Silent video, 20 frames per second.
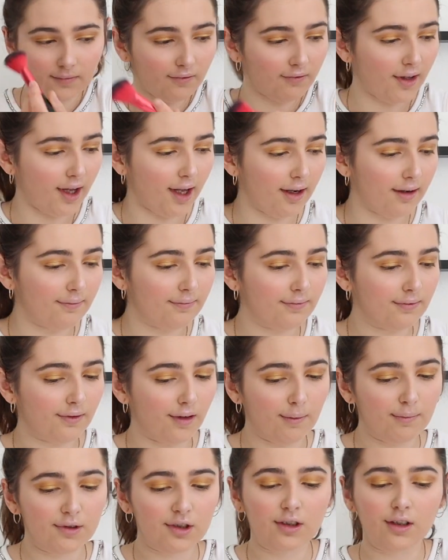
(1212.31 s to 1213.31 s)
And then
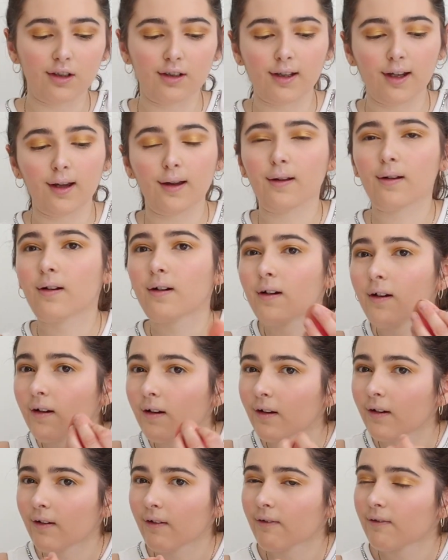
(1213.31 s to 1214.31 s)
I'm just going to take
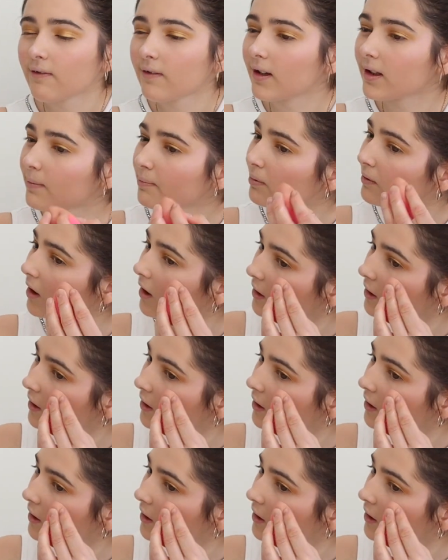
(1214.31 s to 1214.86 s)
this